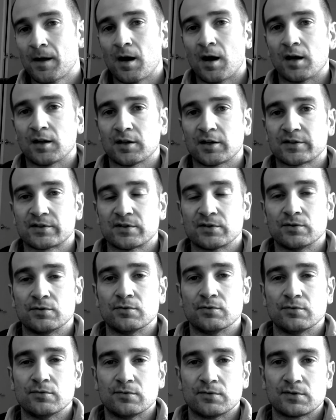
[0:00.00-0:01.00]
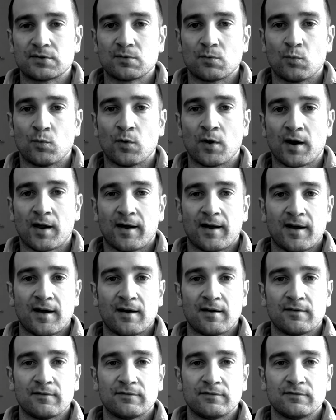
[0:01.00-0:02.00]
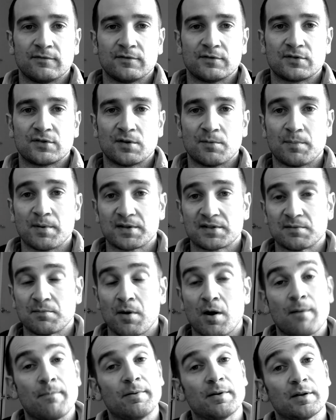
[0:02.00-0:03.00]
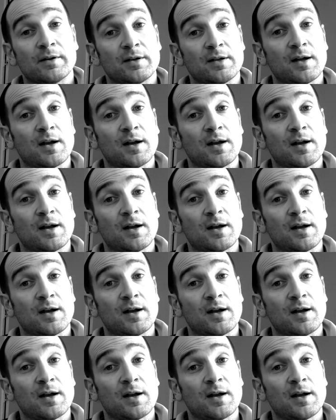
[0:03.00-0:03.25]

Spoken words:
I like to use what I have to the best of my ability.